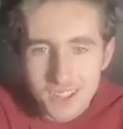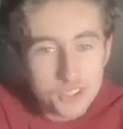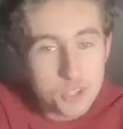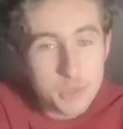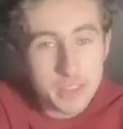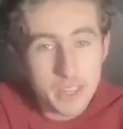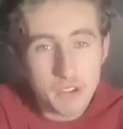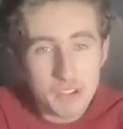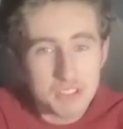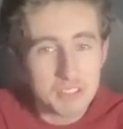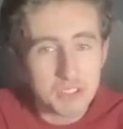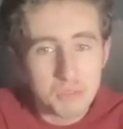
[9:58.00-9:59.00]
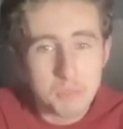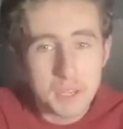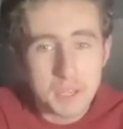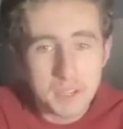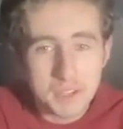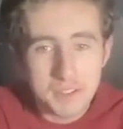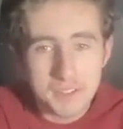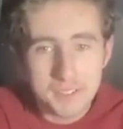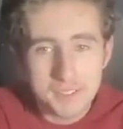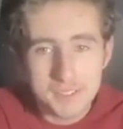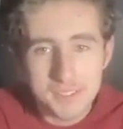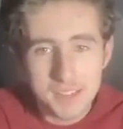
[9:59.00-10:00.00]
assuming there is a good bit.
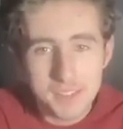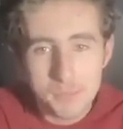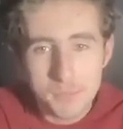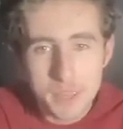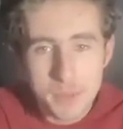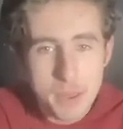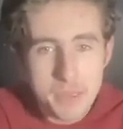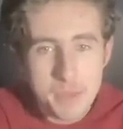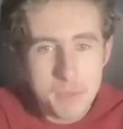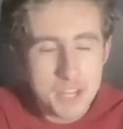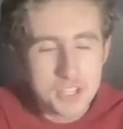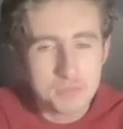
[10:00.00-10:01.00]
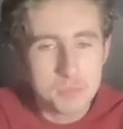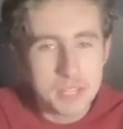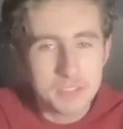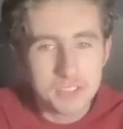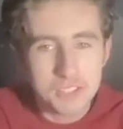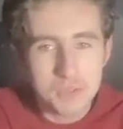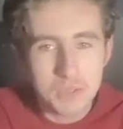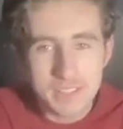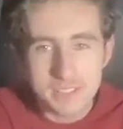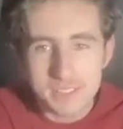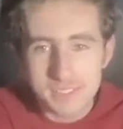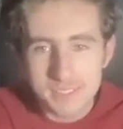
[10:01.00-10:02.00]
There's, there, may, there might just be a skew
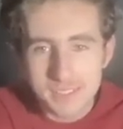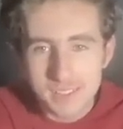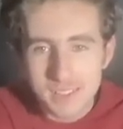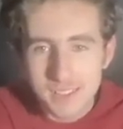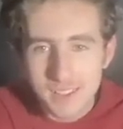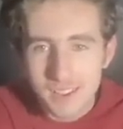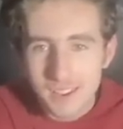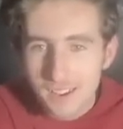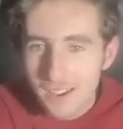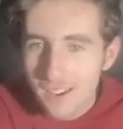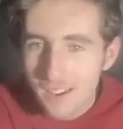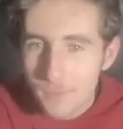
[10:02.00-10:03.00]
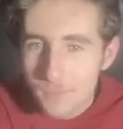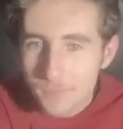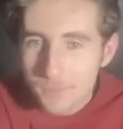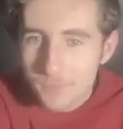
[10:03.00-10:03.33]
letters. Um,